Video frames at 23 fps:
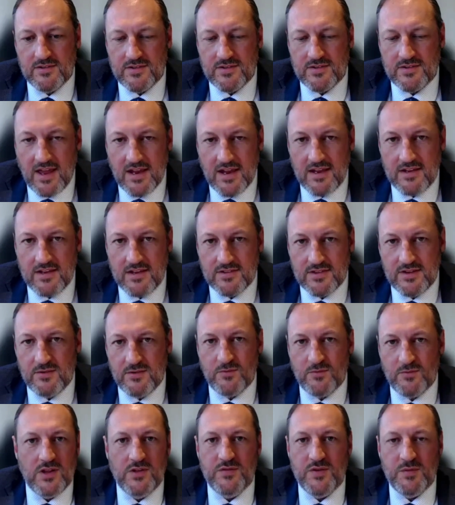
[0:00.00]
take the
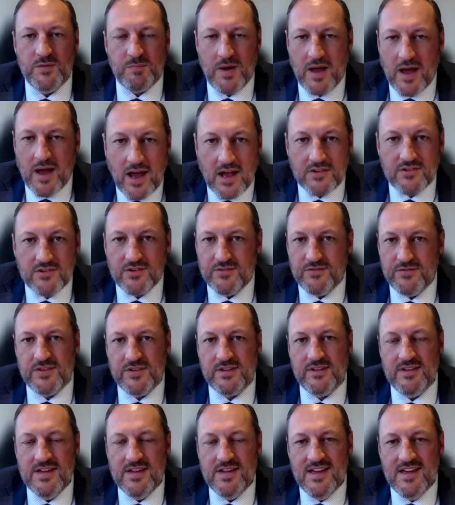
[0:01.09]
relevant parts of
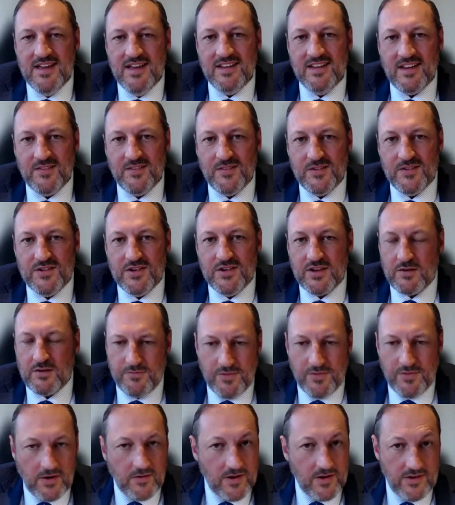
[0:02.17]
the system
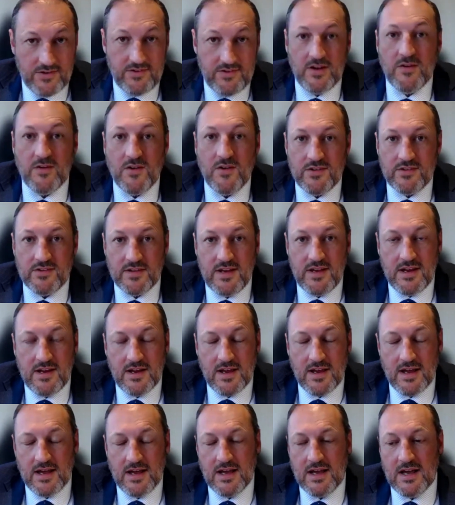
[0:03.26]
very seriously.
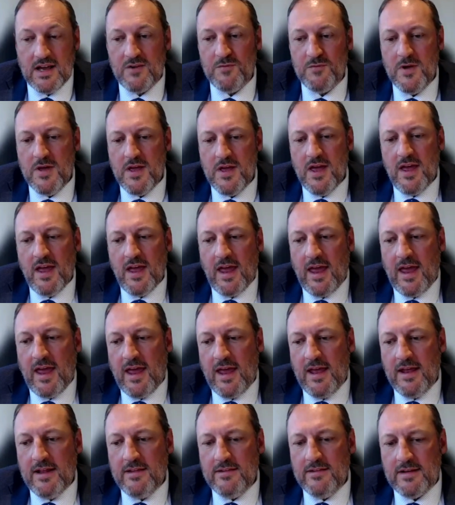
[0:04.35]

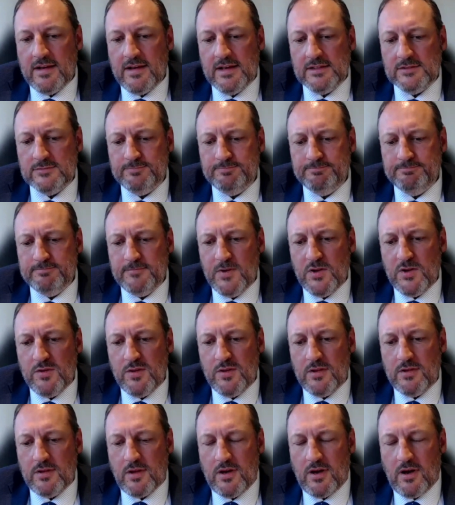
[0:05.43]
And
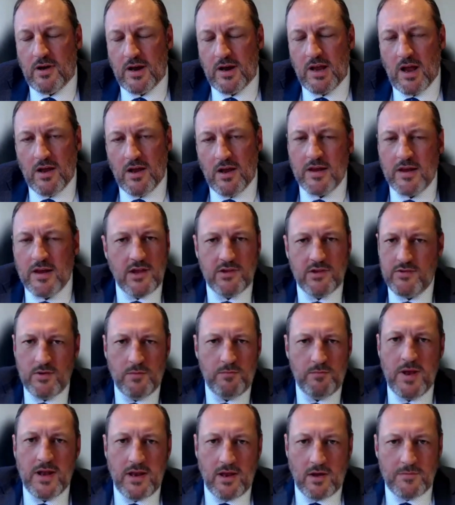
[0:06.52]
I guess
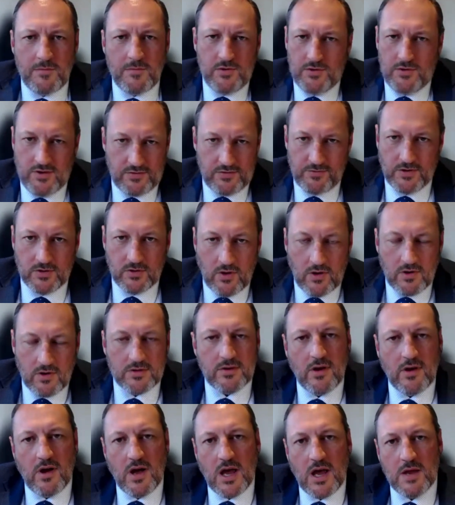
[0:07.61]
I've been doing this for a long
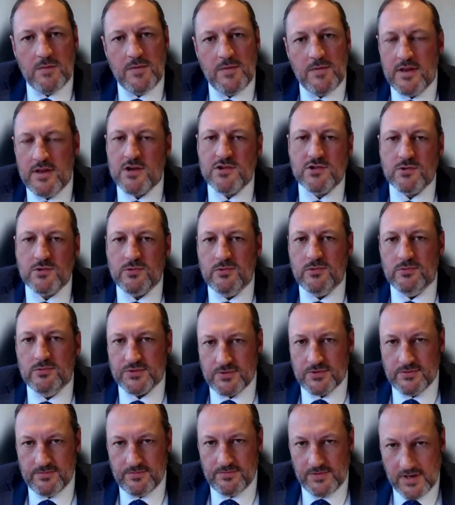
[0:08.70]
time. In initial
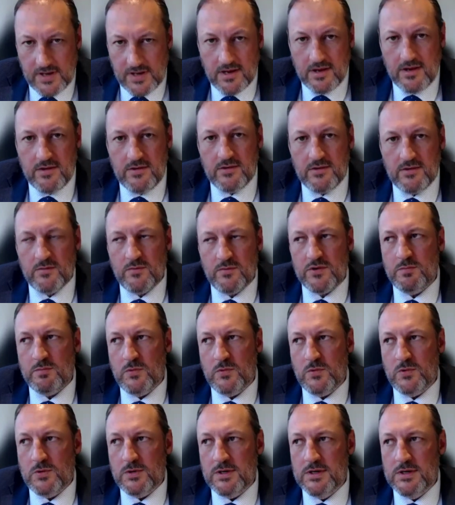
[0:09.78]
sort of years, it was
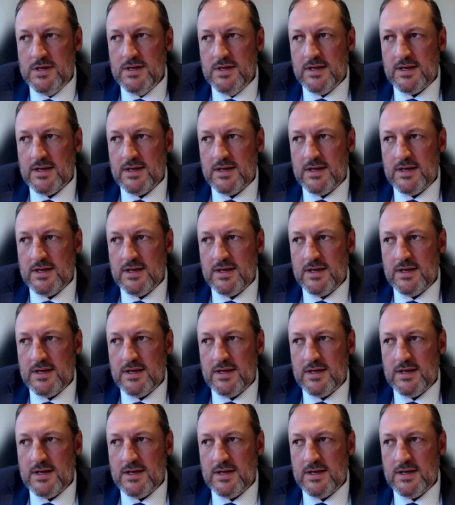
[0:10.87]
more